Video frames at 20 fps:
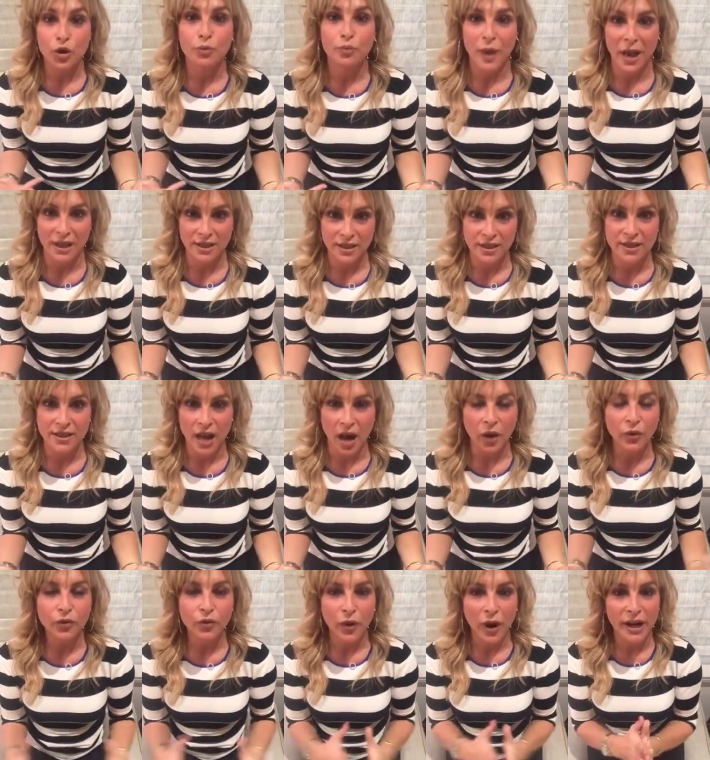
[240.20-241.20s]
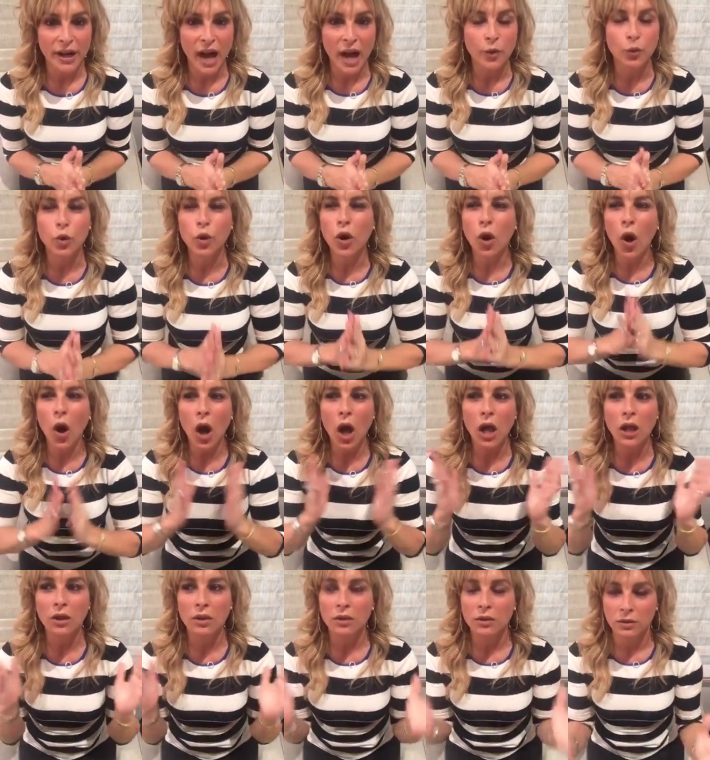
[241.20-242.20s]
your best self, right? And we're
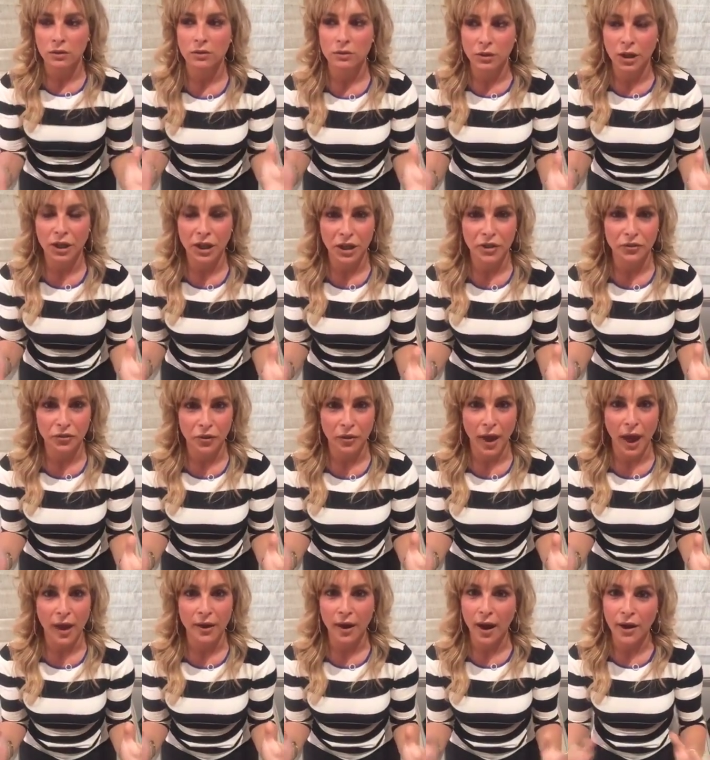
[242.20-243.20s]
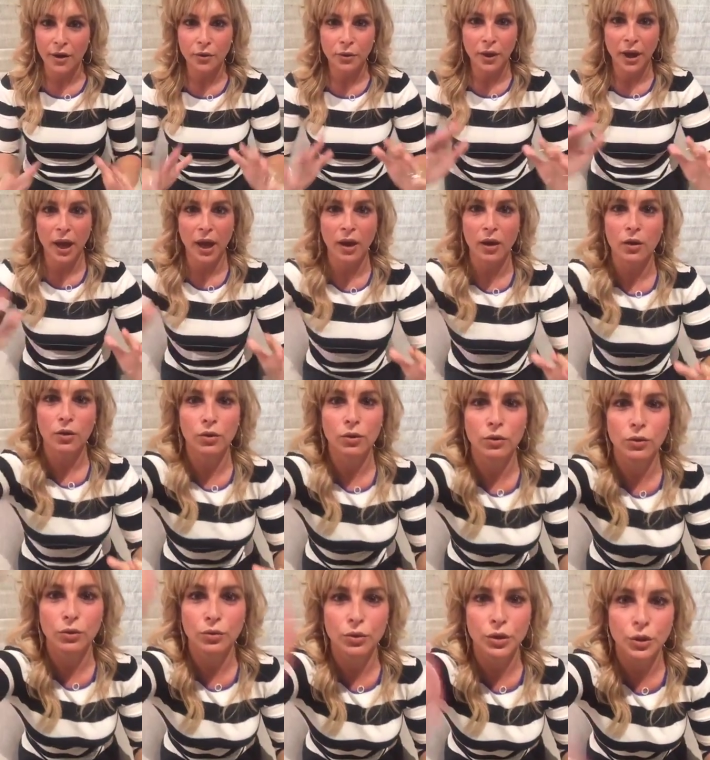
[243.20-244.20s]
all looking for that. I don't care
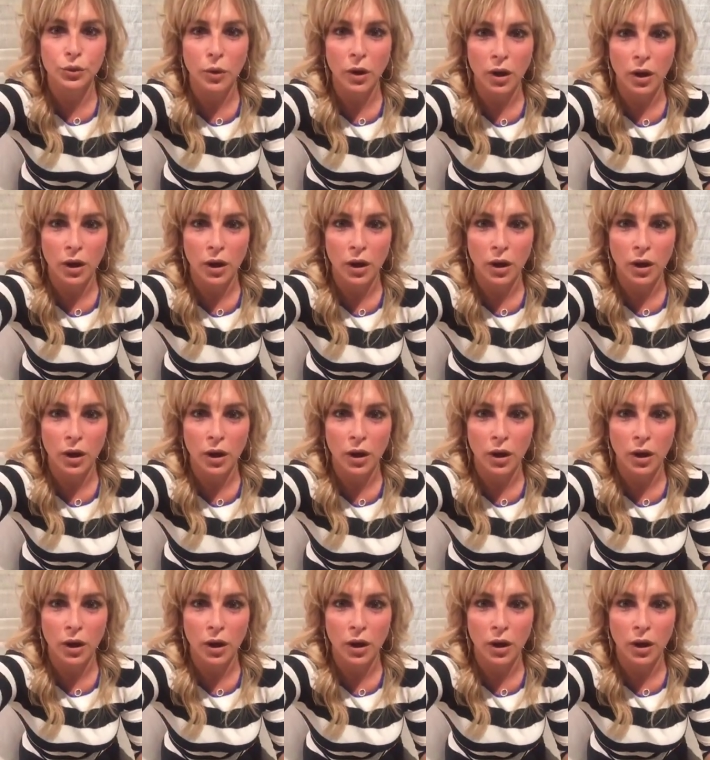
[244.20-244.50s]
who you